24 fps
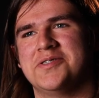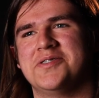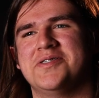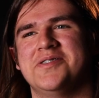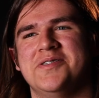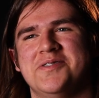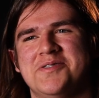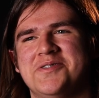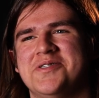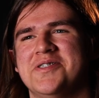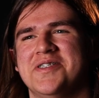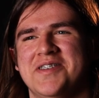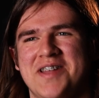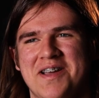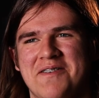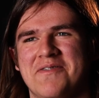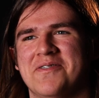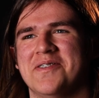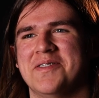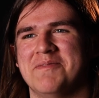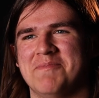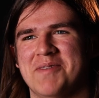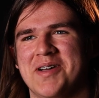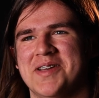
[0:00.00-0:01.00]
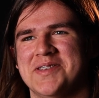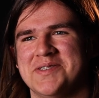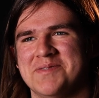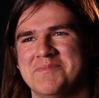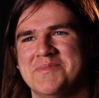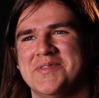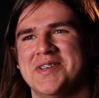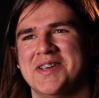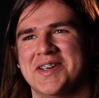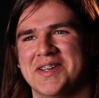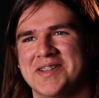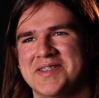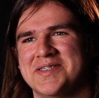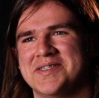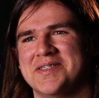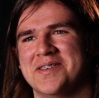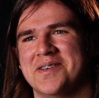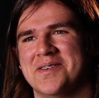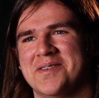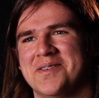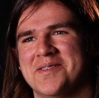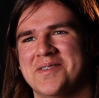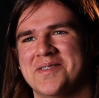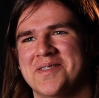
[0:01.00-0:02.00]
You should definitely buy some tickets,
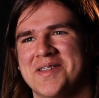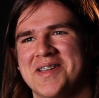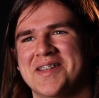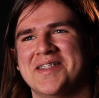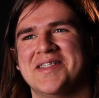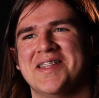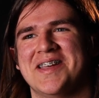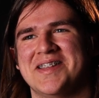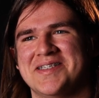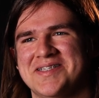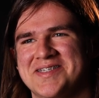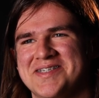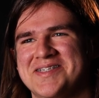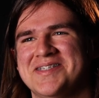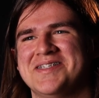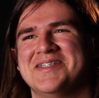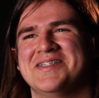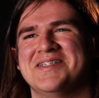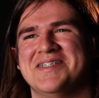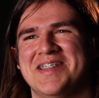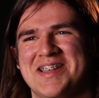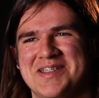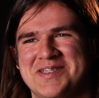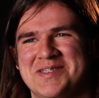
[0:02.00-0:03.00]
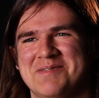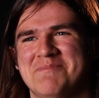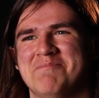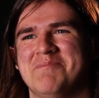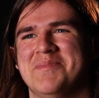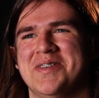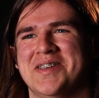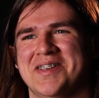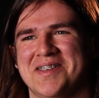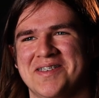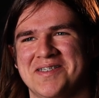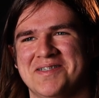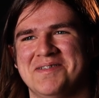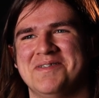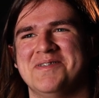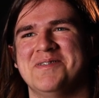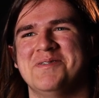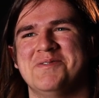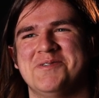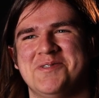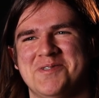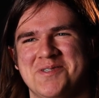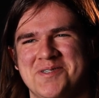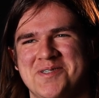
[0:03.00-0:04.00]
though. Like, that's a big,
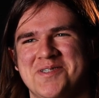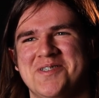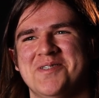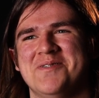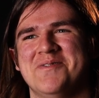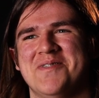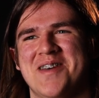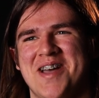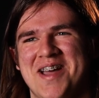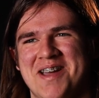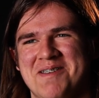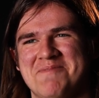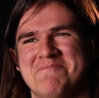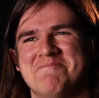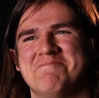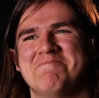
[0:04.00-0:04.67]
you should do that.